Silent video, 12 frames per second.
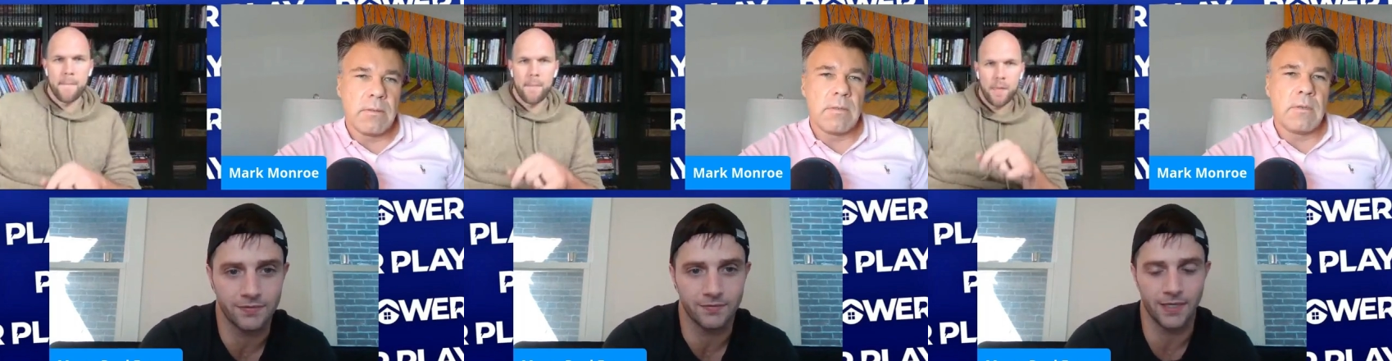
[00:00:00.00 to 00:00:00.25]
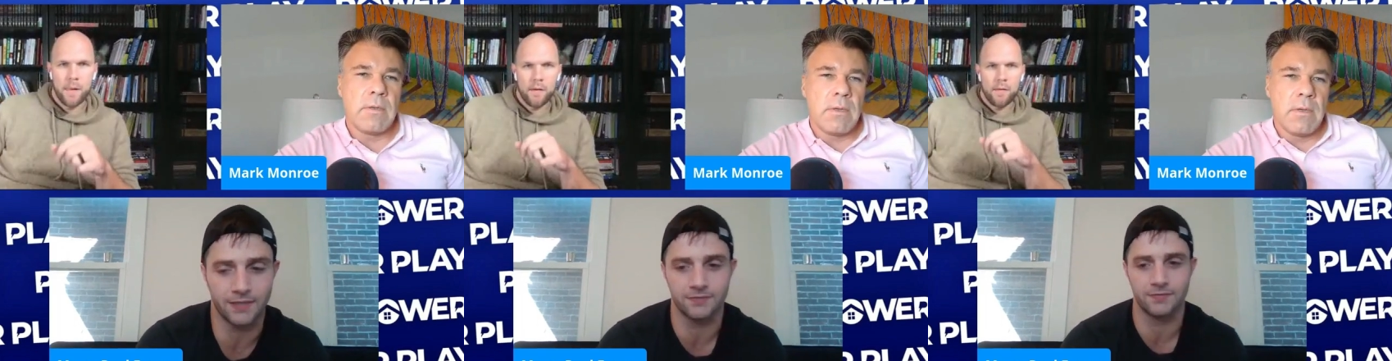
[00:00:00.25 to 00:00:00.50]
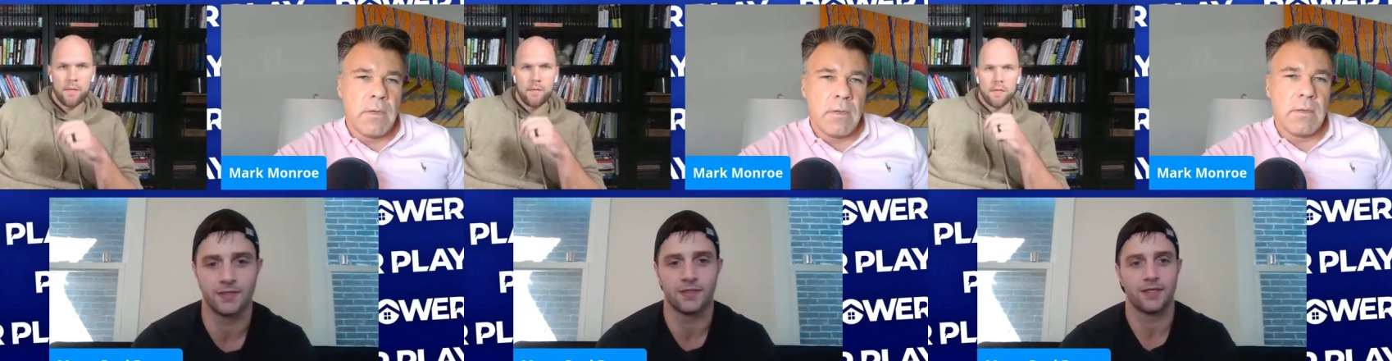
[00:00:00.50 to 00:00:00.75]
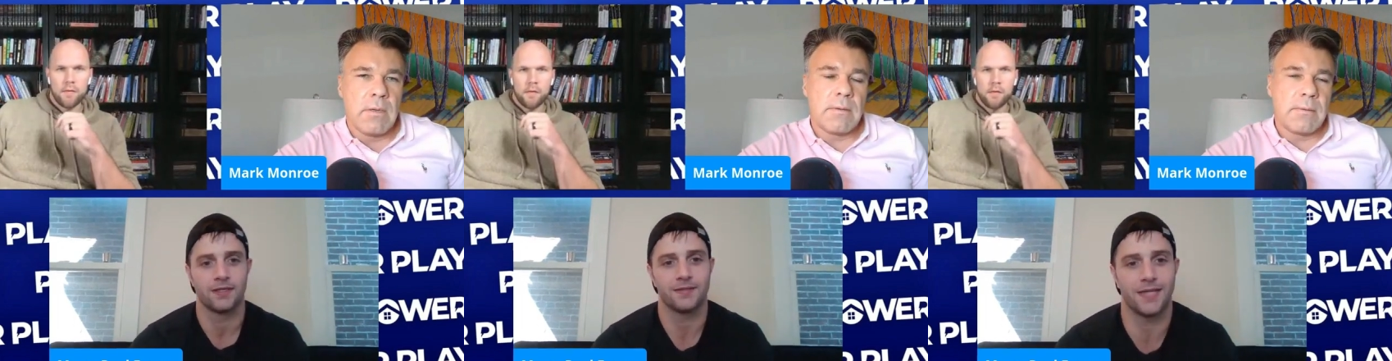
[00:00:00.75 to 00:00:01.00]

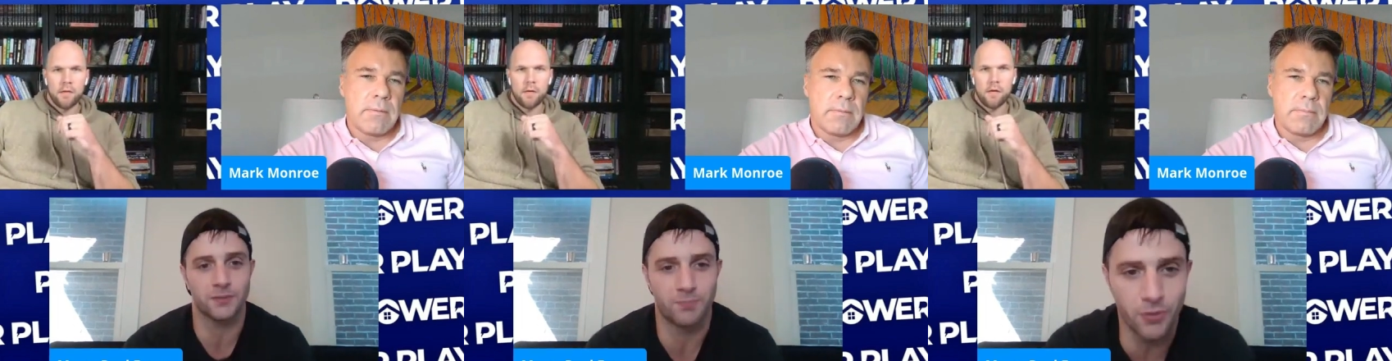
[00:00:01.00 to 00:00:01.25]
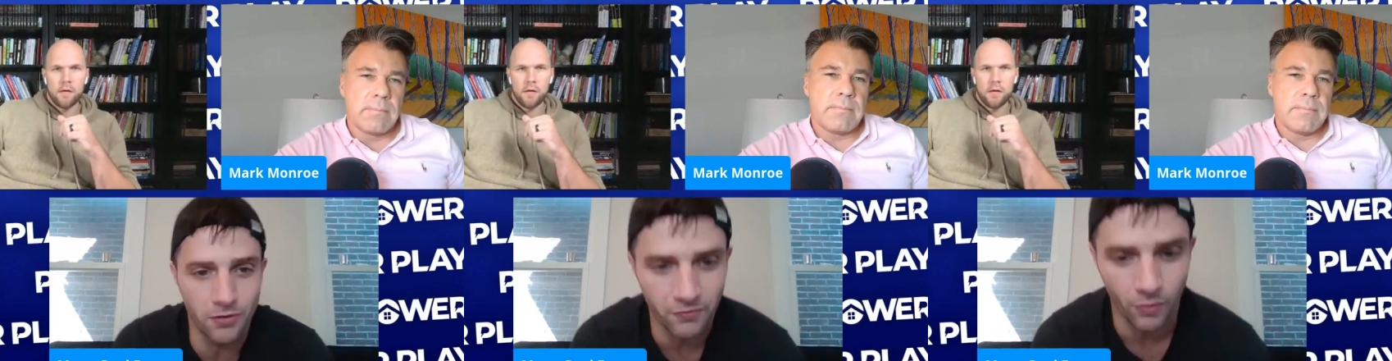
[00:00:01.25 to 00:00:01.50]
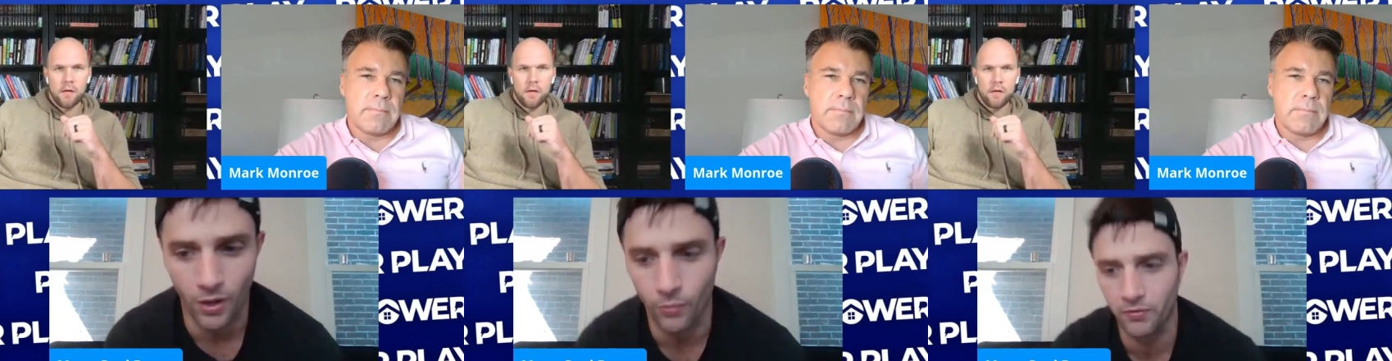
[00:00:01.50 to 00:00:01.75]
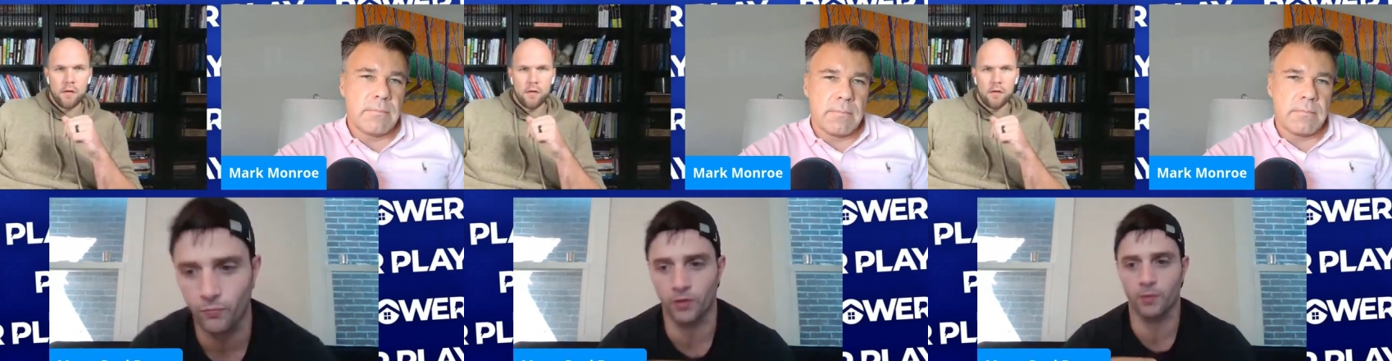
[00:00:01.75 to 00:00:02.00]
Speaker 1: That's beautiful. Well,
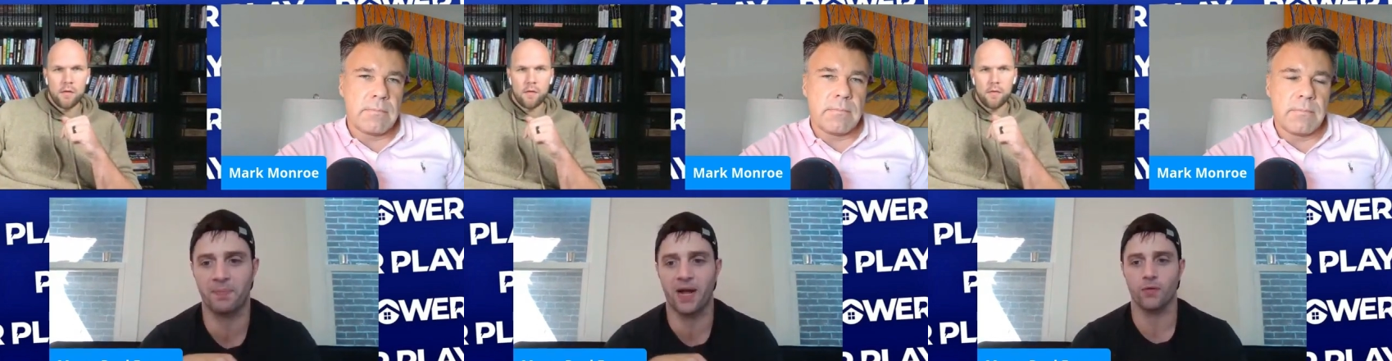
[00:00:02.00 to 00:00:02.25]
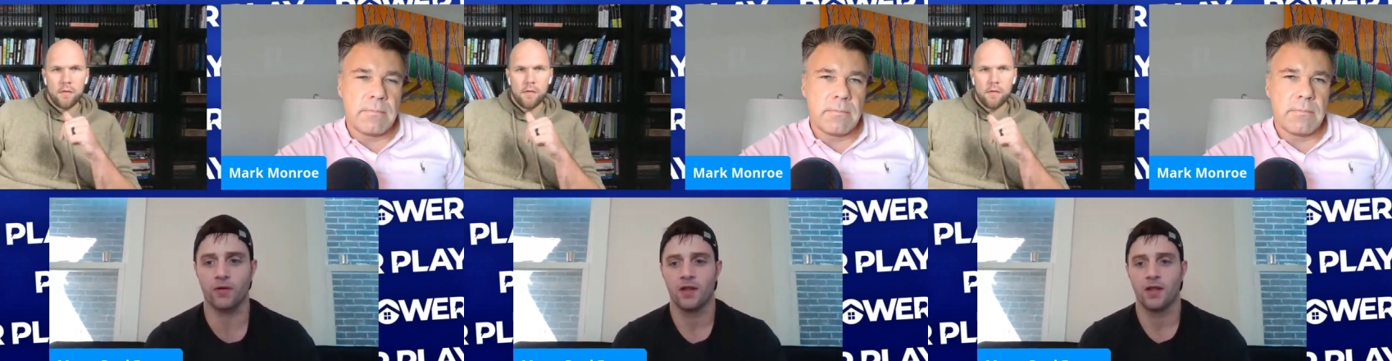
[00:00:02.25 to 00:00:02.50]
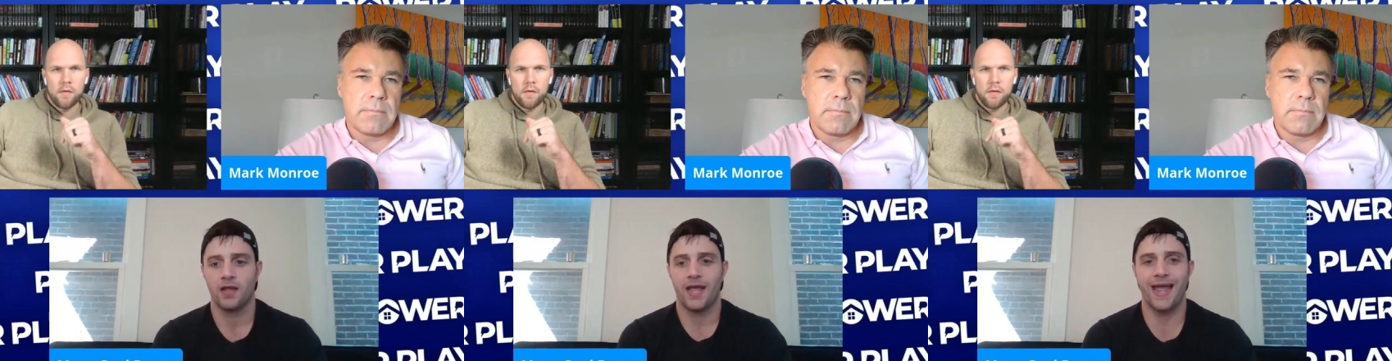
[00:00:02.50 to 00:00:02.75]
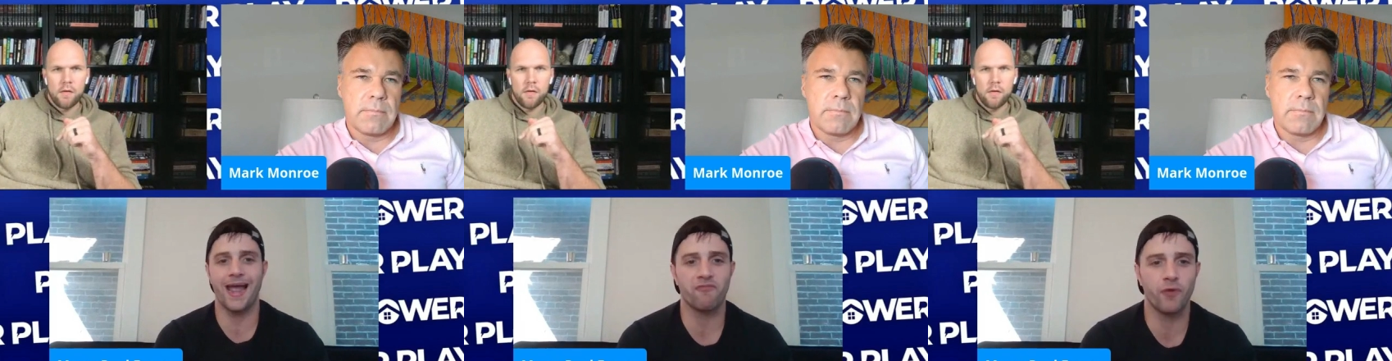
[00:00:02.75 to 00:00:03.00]
we're about
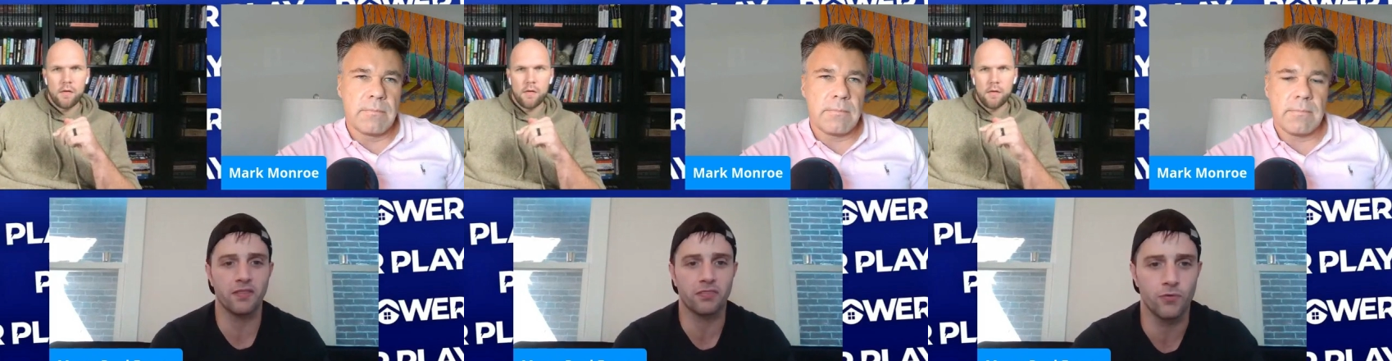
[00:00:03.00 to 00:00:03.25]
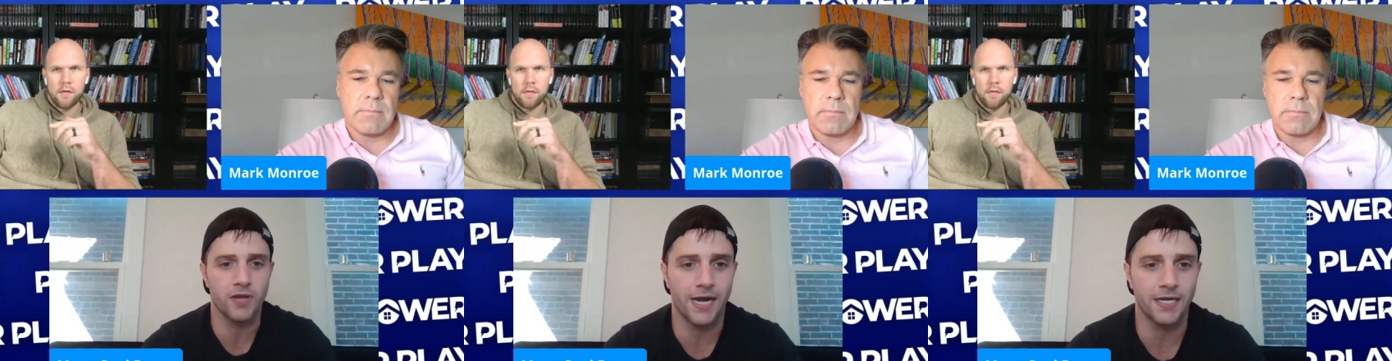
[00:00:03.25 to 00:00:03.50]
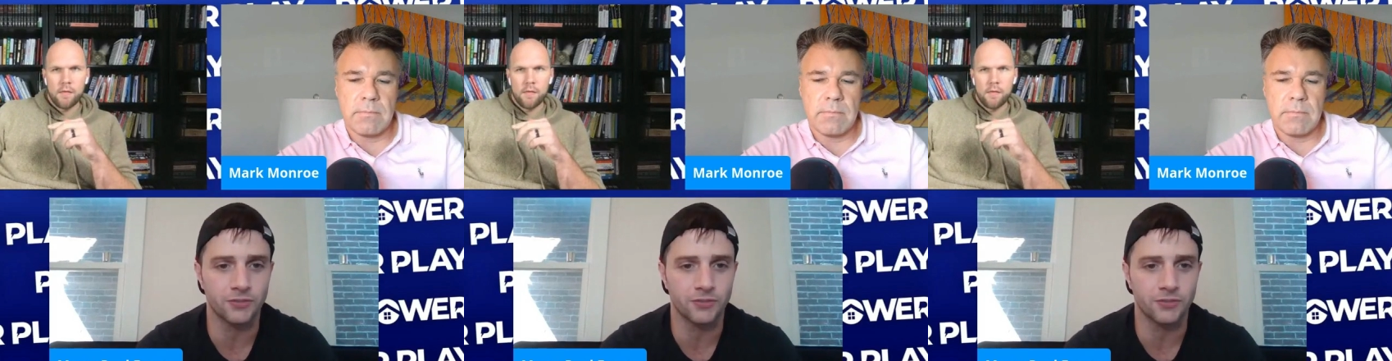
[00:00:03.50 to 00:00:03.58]
halfway through, guys.